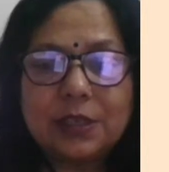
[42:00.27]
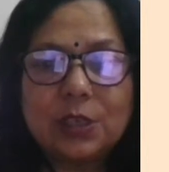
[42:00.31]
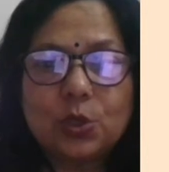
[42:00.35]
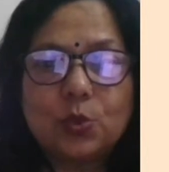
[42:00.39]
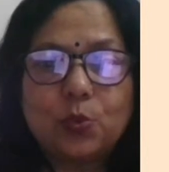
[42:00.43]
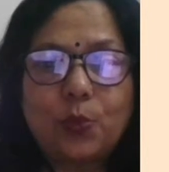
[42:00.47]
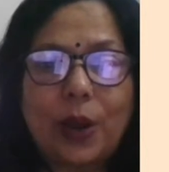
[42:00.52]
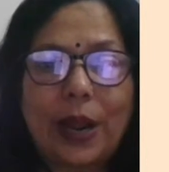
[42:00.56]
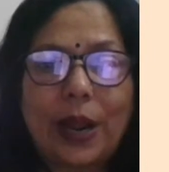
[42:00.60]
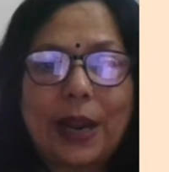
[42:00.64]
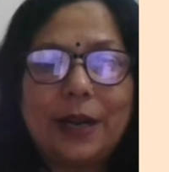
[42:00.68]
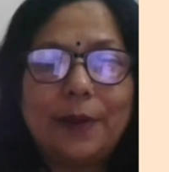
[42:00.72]
this
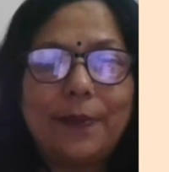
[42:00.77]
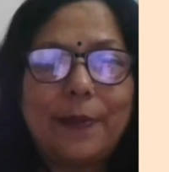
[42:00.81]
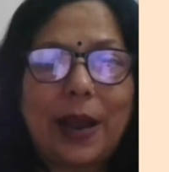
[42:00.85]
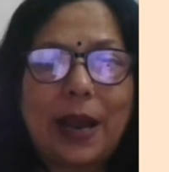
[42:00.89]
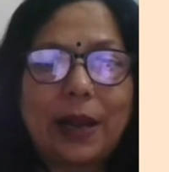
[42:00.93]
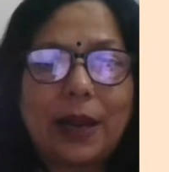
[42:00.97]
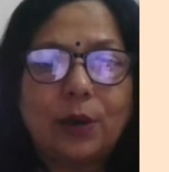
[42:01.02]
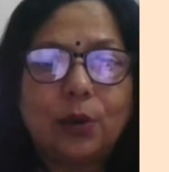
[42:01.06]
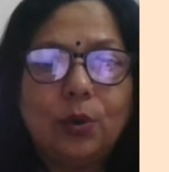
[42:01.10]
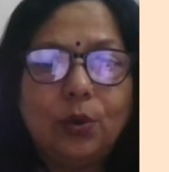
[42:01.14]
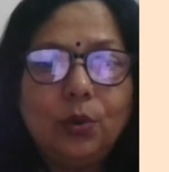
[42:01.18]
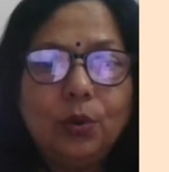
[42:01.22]
is wild
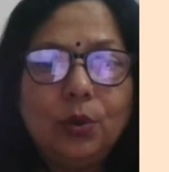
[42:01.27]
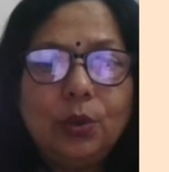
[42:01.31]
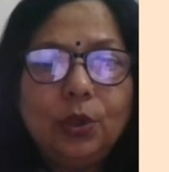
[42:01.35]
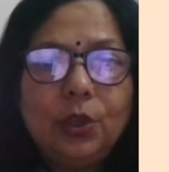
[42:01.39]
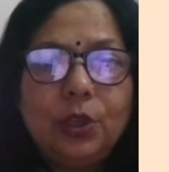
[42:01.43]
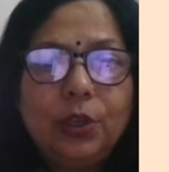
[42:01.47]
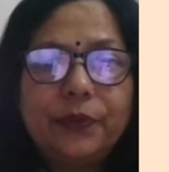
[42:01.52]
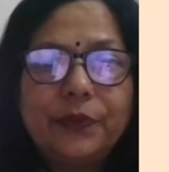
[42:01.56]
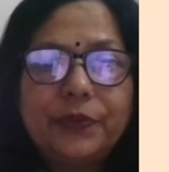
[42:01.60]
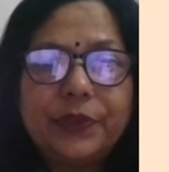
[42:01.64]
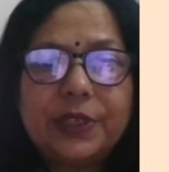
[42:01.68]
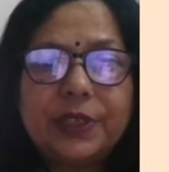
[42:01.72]
mango,
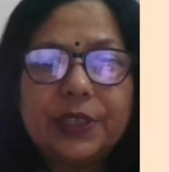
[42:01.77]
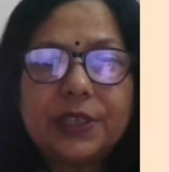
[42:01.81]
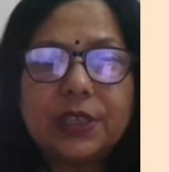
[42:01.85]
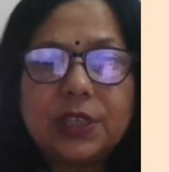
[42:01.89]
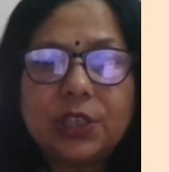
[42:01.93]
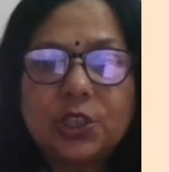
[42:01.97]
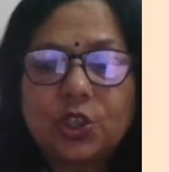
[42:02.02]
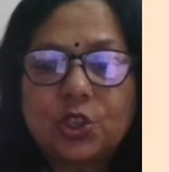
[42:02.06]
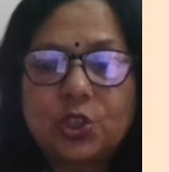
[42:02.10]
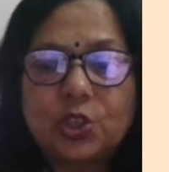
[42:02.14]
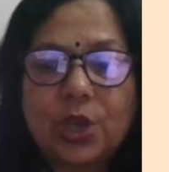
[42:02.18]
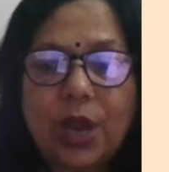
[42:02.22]
this
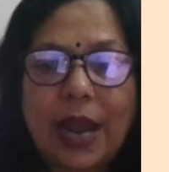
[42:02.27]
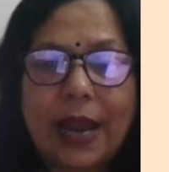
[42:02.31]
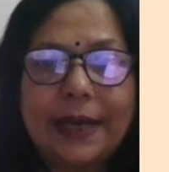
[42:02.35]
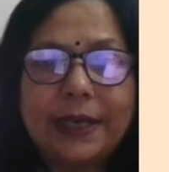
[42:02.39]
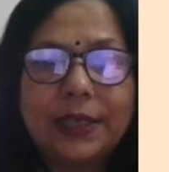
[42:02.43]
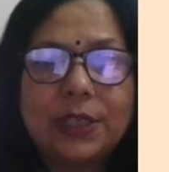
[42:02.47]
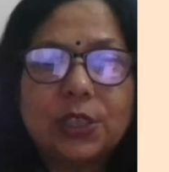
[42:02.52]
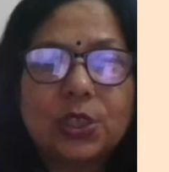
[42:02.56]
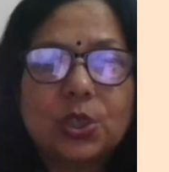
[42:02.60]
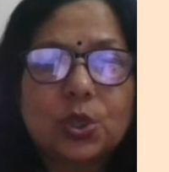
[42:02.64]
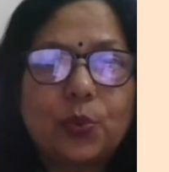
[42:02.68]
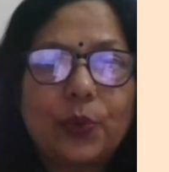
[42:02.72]
is
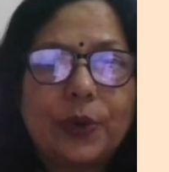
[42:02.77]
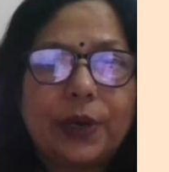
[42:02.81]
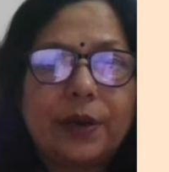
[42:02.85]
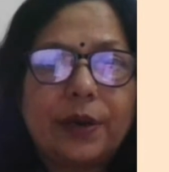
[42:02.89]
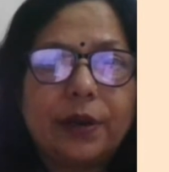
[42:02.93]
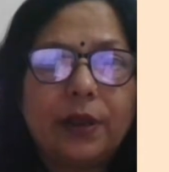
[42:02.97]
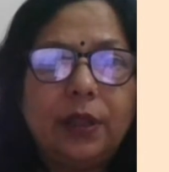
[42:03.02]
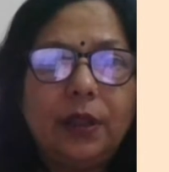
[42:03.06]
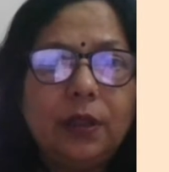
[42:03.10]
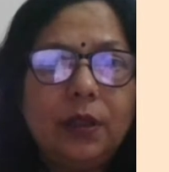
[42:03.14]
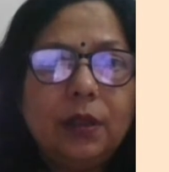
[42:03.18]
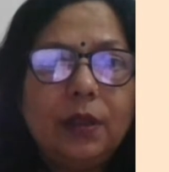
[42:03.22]
giant
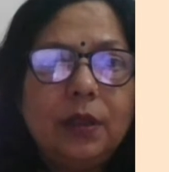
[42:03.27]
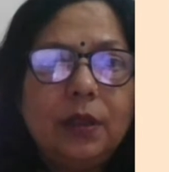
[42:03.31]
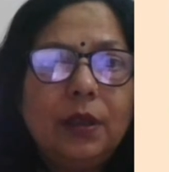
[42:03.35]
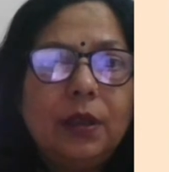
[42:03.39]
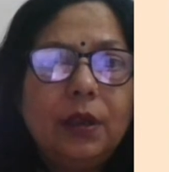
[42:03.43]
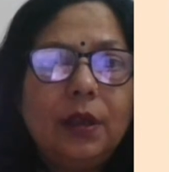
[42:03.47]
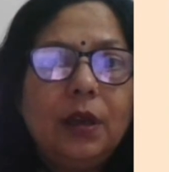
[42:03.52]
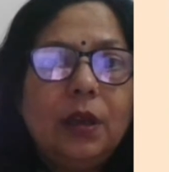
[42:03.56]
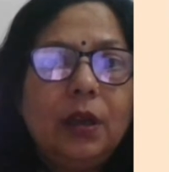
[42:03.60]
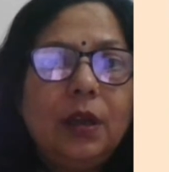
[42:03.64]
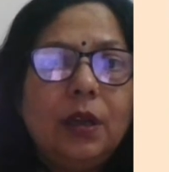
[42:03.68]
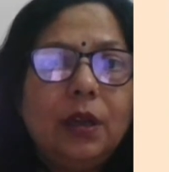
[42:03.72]
squirrel.
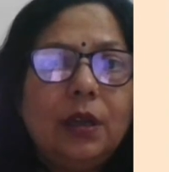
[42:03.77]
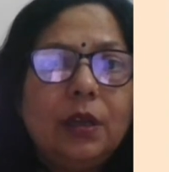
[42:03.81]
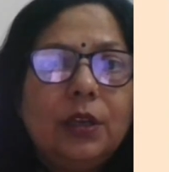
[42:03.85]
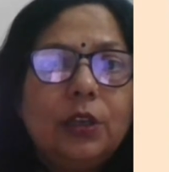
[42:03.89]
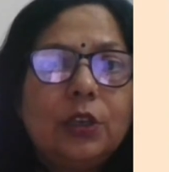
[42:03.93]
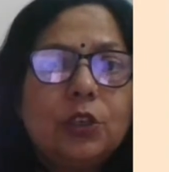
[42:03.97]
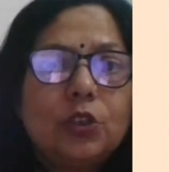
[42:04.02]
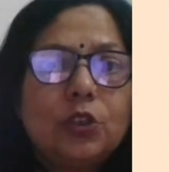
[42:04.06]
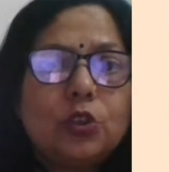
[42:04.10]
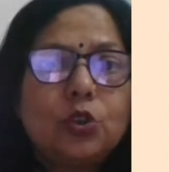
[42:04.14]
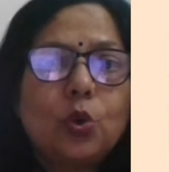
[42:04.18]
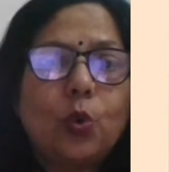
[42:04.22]

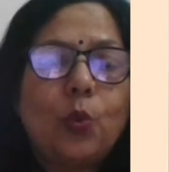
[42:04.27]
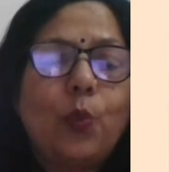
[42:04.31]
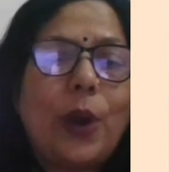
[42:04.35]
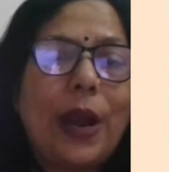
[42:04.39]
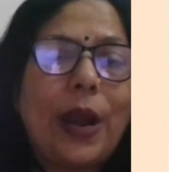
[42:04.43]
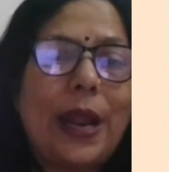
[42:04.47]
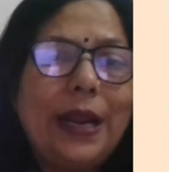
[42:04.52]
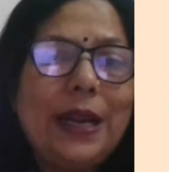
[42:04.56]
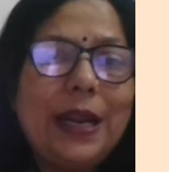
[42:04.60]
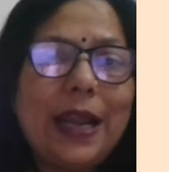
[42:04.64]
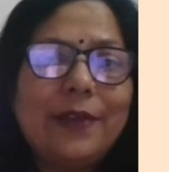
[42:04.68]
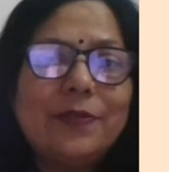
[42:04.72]
So
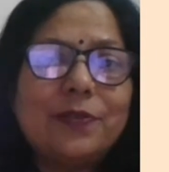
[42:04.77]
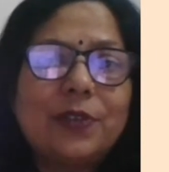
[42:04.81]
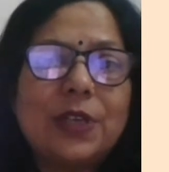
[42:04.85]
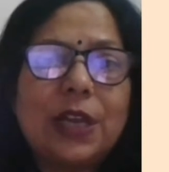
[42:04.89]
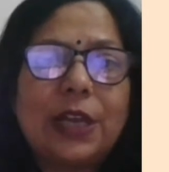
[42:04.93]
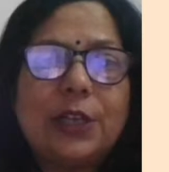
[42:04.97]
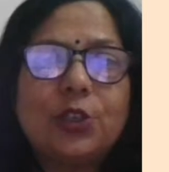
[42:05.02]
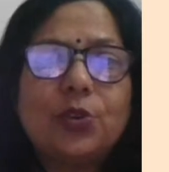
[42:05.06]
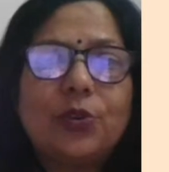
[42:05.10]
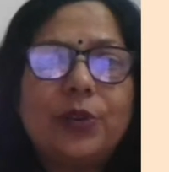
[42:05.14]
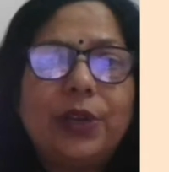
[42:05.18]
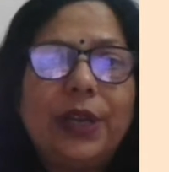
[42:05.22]
wildlife
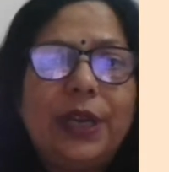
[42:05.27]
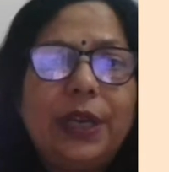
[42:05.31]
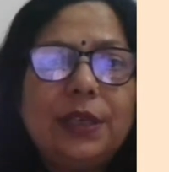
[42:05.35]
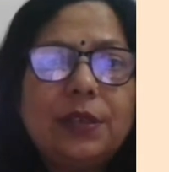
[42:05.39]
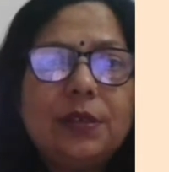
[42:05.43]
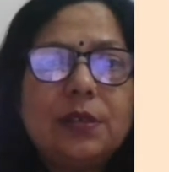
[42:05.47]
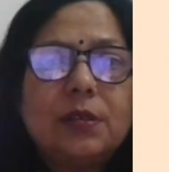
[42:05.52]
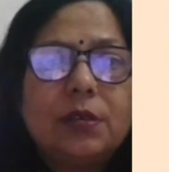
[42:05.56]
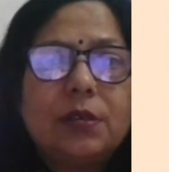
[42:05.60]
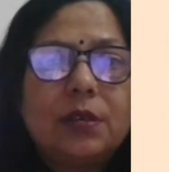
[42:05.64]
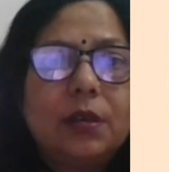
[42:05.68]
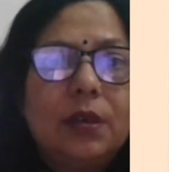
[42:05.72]

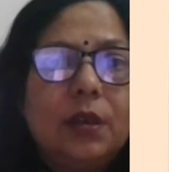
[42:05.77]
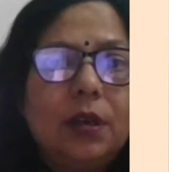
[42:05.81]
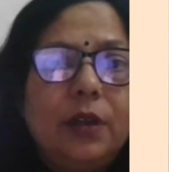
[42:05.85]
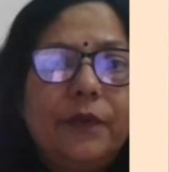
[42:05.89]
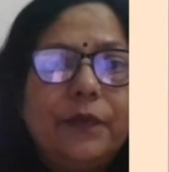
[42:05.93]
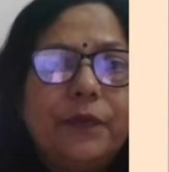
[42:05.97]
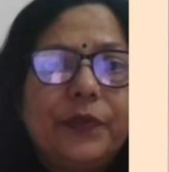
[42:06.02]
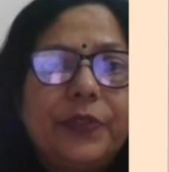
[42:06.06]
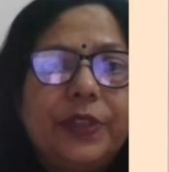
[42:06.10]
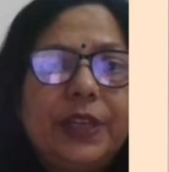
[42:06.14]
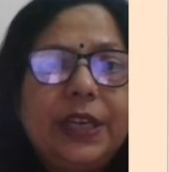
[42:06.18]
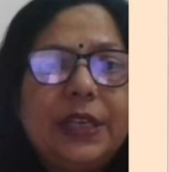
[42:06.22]
sanctuaries,
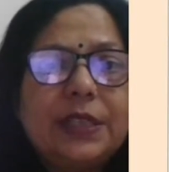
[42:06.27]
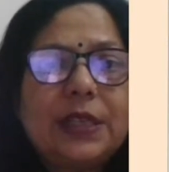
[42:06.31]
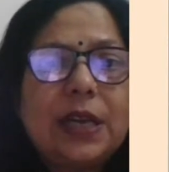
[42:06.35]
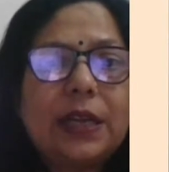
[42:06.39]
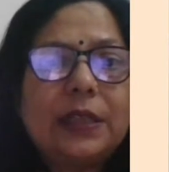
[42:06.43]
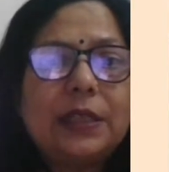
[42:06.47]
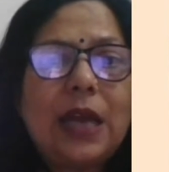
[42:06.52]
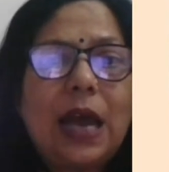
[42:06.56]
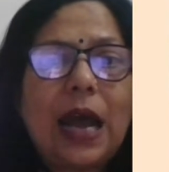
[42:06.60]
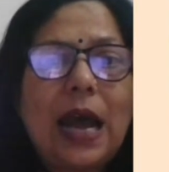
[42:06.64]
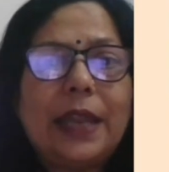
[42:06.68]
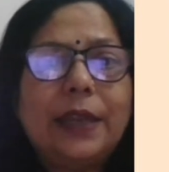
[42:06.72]
these
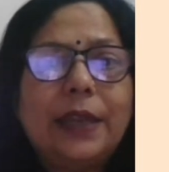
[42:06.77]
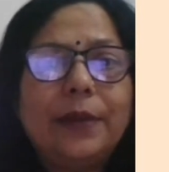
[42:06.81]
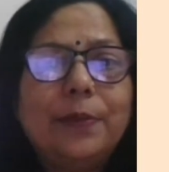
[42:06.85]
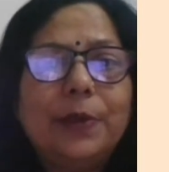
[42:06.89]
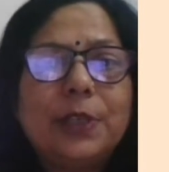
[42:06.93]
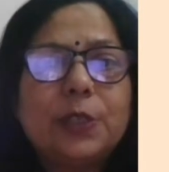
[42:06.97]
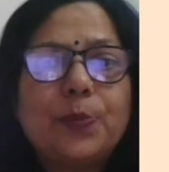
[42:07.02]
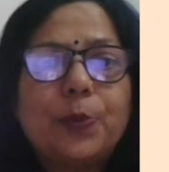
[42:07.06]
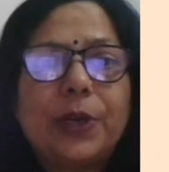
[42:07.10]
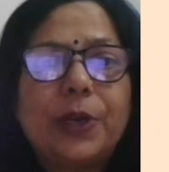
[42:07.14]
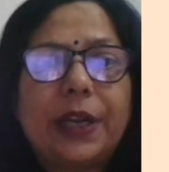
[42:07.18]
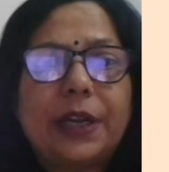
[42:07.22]
are the
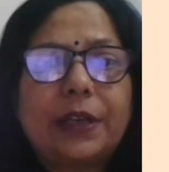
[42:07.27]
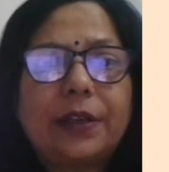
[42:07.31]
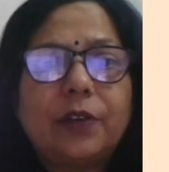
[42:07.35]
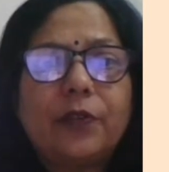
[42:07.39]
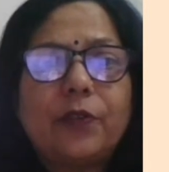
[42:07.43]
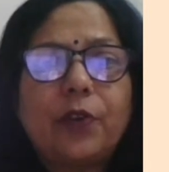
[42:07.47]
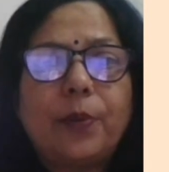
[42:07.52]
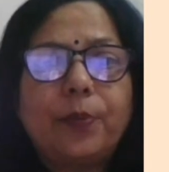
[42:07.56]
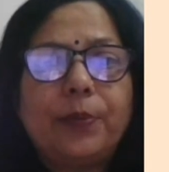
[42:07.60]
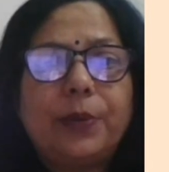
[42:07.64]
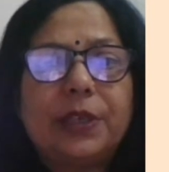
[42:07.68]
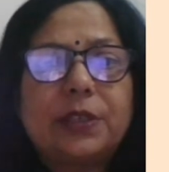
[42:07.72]
animals
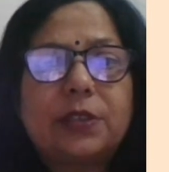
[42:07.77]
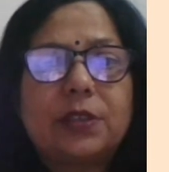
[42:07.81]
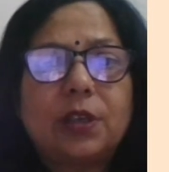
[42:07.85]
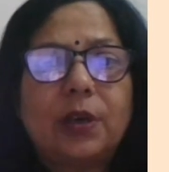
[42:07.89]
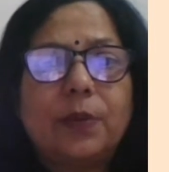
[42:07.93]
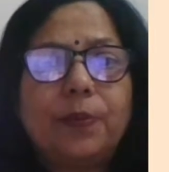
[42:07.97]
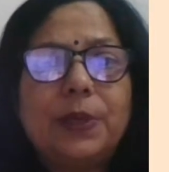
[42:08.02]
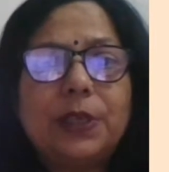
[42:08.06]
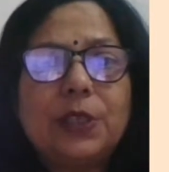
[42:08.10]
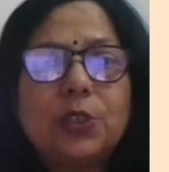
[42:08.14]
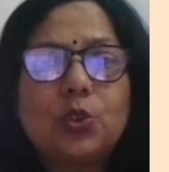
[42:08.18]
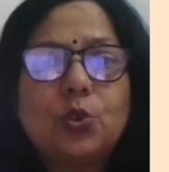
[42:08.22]
protected from
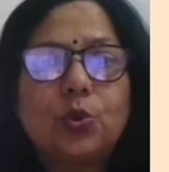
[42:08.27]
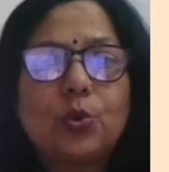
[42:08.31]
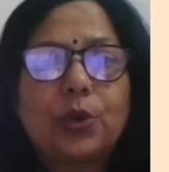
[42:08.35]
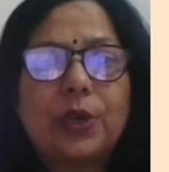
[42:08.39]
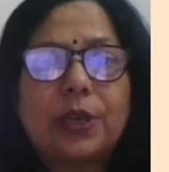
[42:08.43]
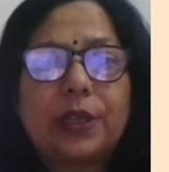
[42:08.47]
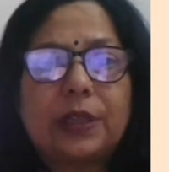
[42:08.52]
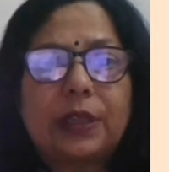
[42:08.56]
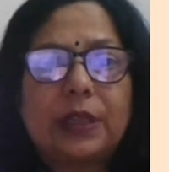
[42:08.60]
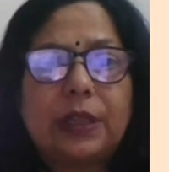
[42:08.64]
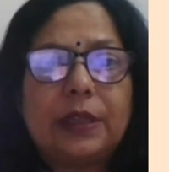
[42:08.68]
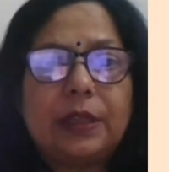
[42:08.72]
disturbance to,
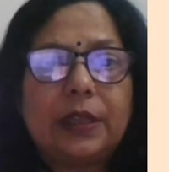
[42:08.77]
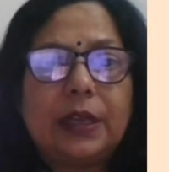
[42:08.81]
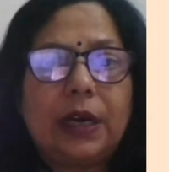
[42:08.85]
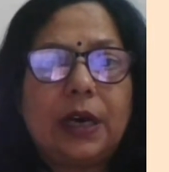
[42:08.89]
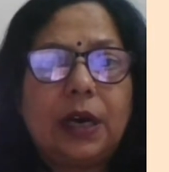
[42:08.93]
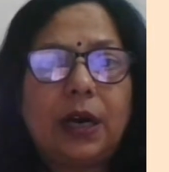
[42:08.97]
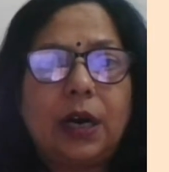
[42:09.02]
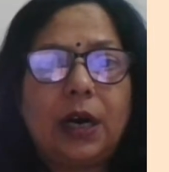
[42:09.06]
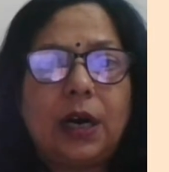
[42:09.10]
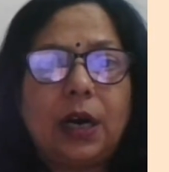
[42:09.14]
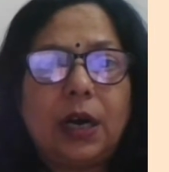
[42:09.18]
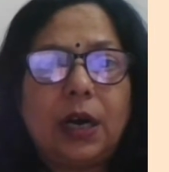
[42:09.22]
the,